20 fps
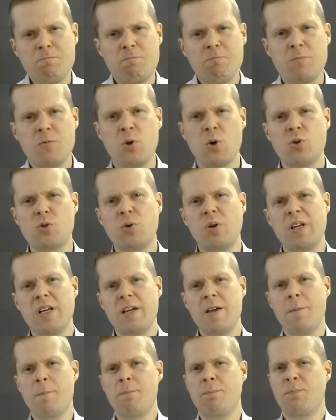
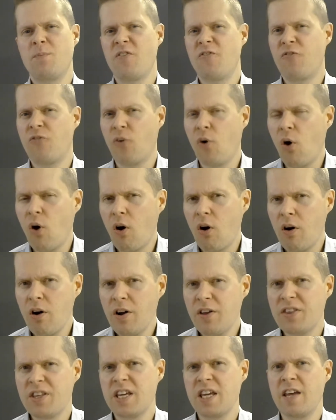usually
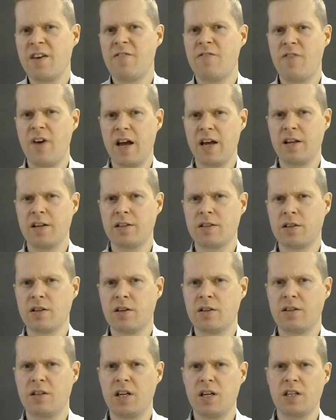before the event
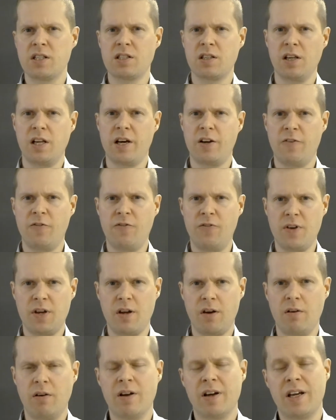there's a lot of
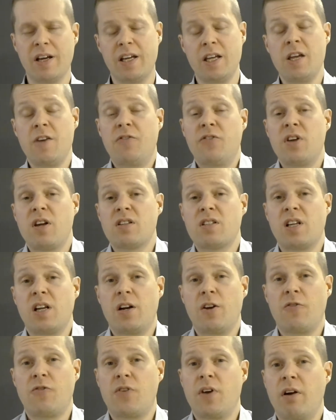fear. If there's a lot
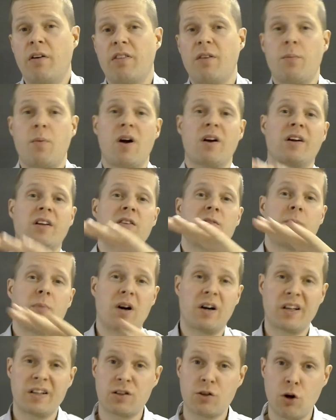of fear in the
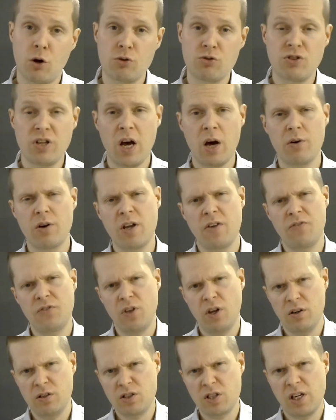market goes down. If
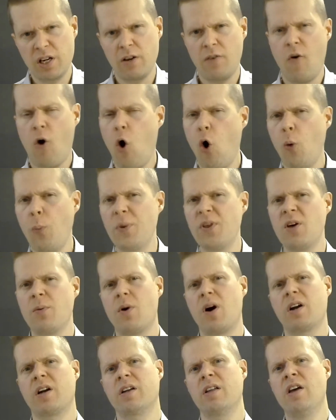there's a lot of hope in
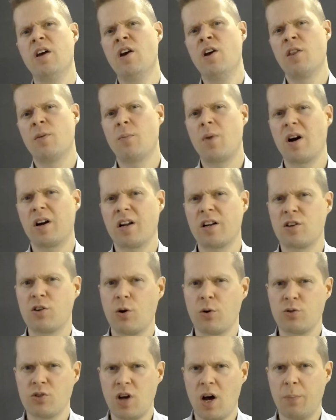the market
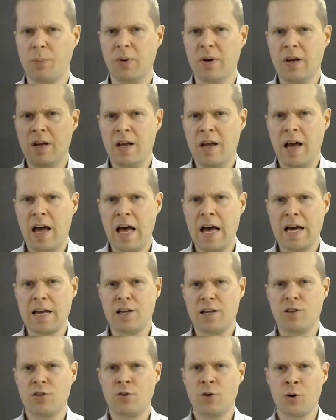goes up.
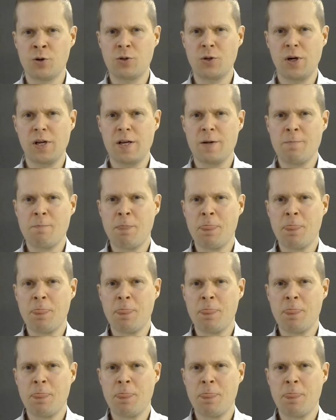And usually